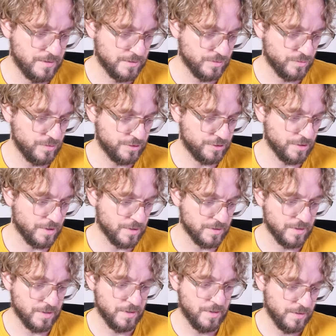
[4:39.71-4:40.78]
switch
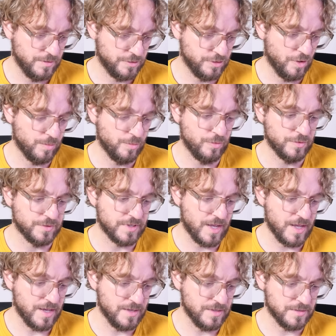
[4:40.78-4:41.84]
on show moon
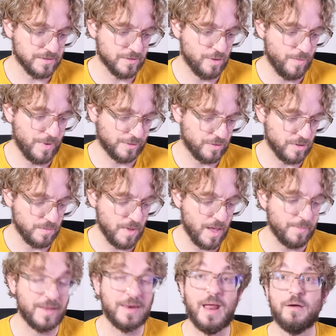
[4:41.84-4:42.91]
size, go back to the
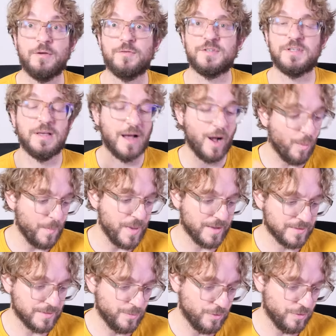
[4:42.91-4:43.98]
map, and now you see how
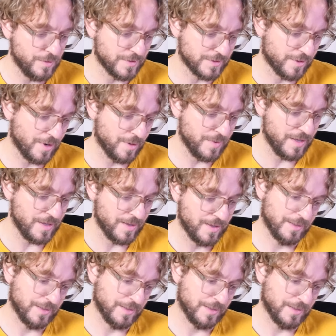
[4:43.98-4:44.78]
big the moon is gonna be.